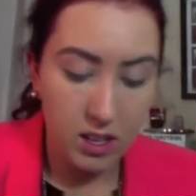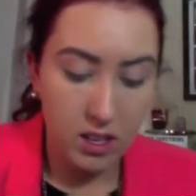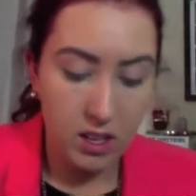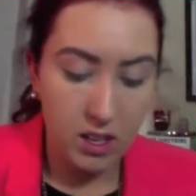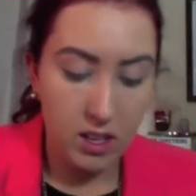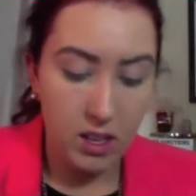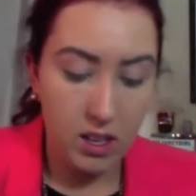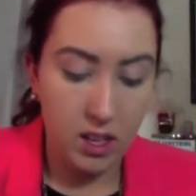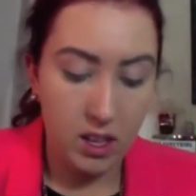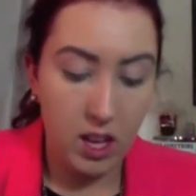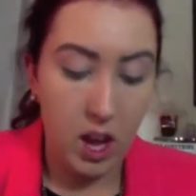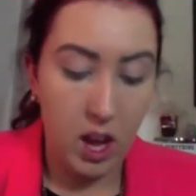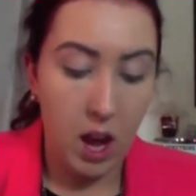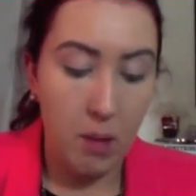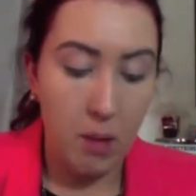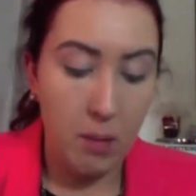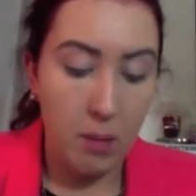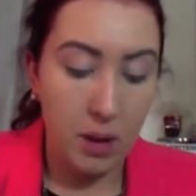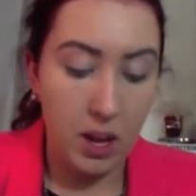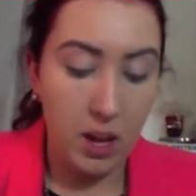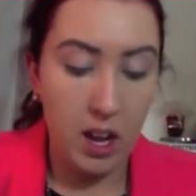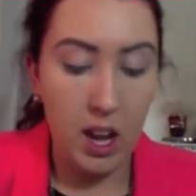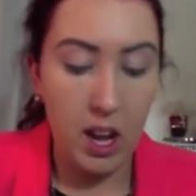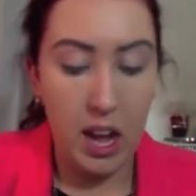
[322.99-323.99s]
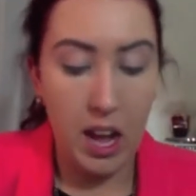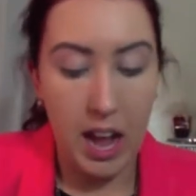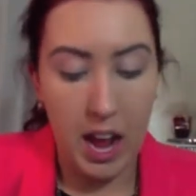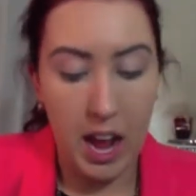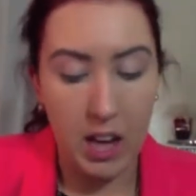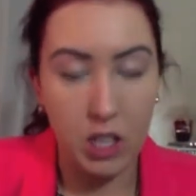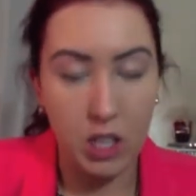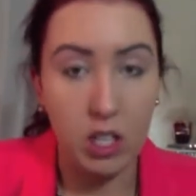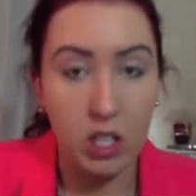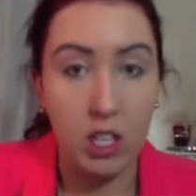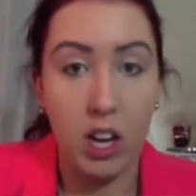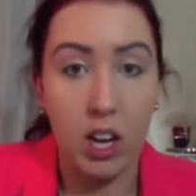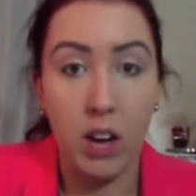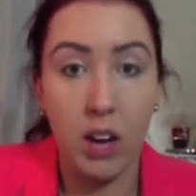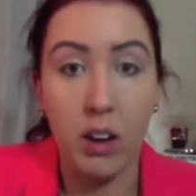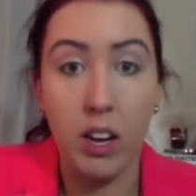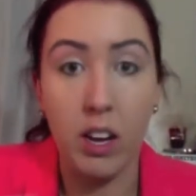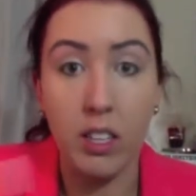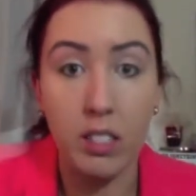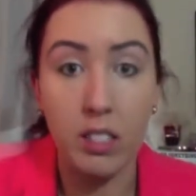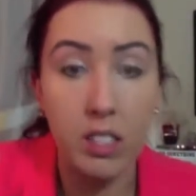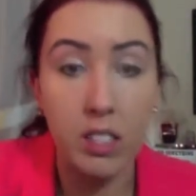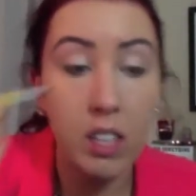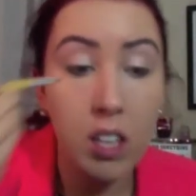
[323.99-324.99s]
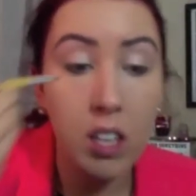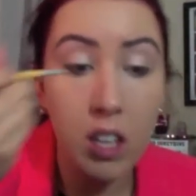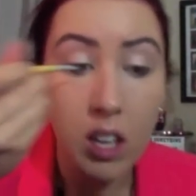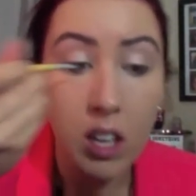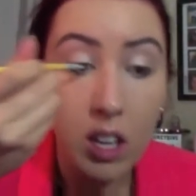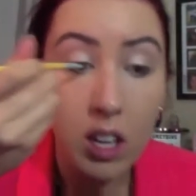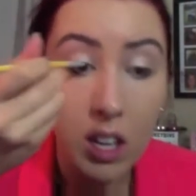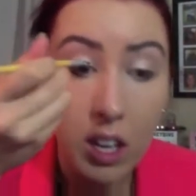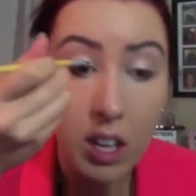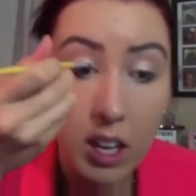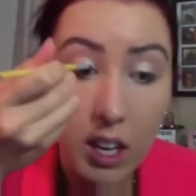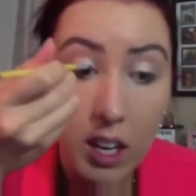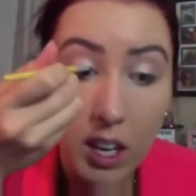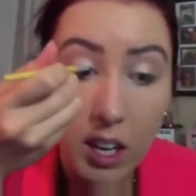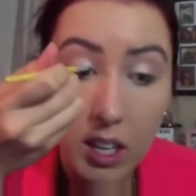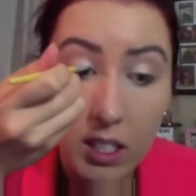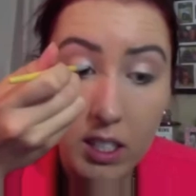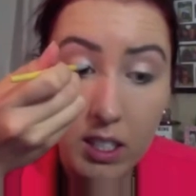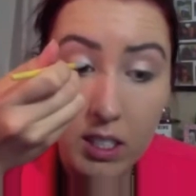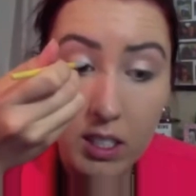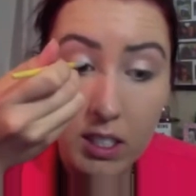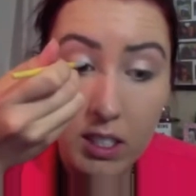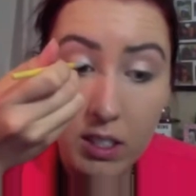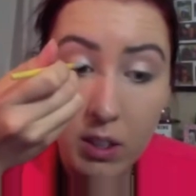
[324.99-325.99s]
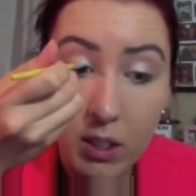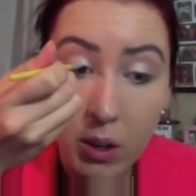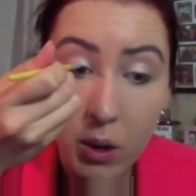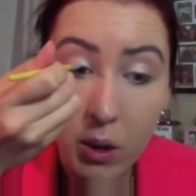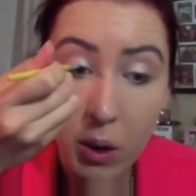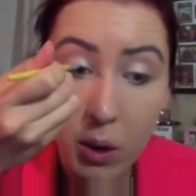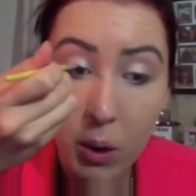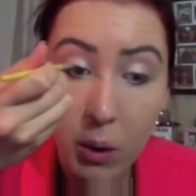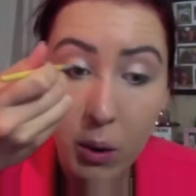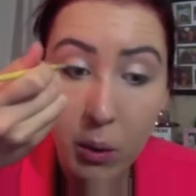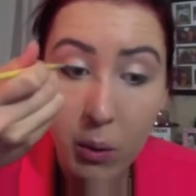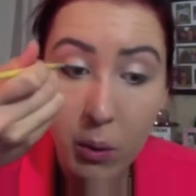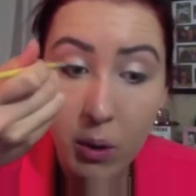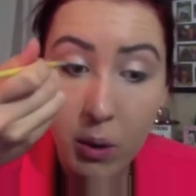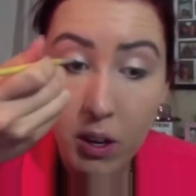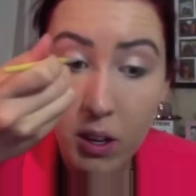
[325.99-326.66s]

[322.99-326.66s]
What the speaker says: the upper lash line as it is known.